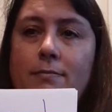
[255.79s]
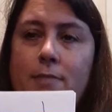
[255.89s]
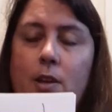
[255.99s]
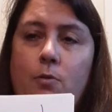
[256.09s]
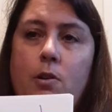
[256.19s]

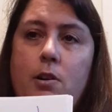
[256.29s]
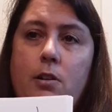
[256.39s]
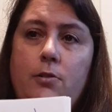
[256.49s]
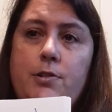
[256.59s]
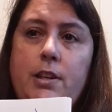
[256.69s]
And what
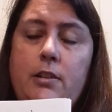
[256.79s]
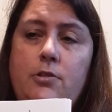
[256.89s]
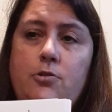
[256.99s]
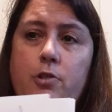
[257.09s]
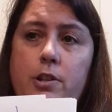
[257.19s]
color is Anne's
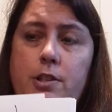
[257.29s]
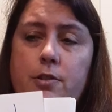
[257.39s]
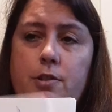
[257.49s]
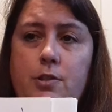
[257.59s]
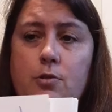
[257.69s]
dress in
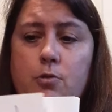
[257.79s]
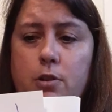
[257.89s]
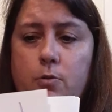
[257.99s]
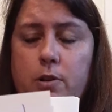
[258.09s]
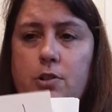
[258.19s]
the story
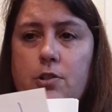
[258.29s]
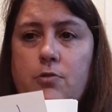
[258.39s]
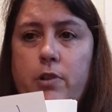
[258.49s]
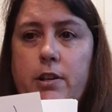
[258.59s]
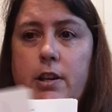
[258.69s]
we just
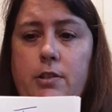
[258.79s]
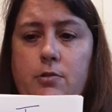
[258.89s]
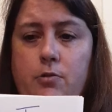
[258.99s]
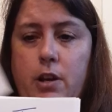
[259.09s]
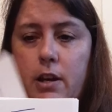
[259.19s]
read
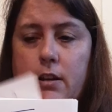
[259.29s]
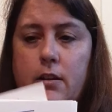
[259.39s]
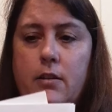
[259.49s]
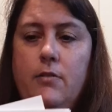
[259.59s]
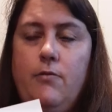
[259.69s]
yesterday?
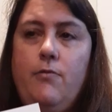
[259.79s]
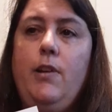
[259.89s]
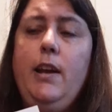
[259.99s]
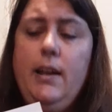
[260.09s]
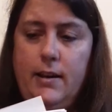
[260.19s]

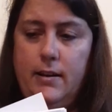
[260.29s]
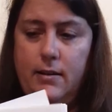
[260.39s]
Red.